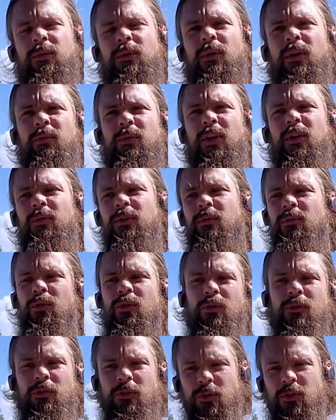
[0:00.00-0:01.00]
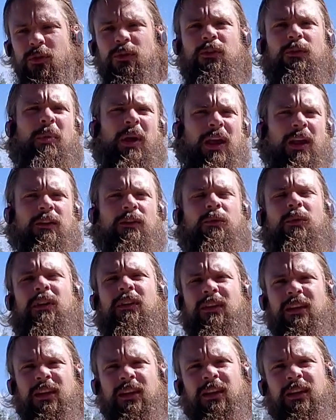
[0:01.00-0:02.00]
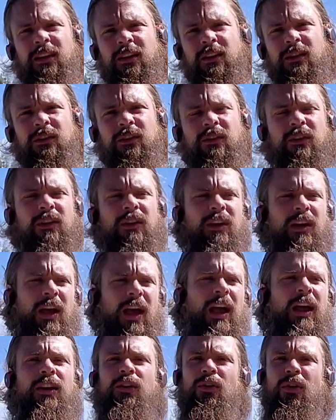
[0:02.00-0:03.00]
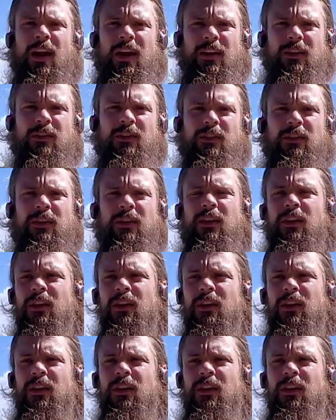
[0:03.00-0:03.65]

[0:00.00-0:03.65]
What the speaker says: We want to be able to move through space with ease and grace,